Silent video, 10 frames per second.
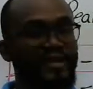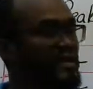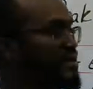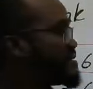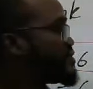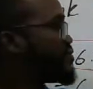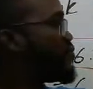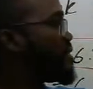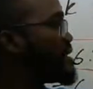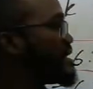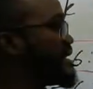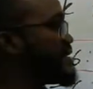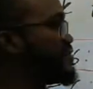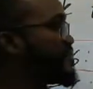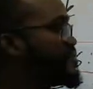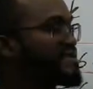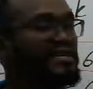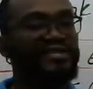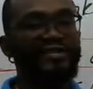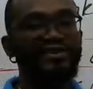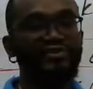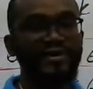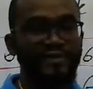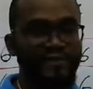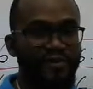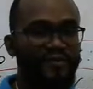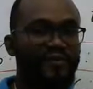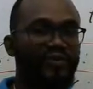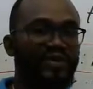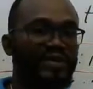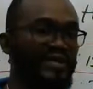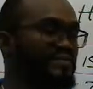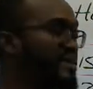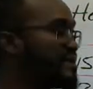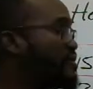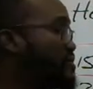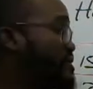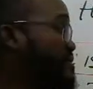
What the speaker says: So 1 then represents uniform flow within the peak hour.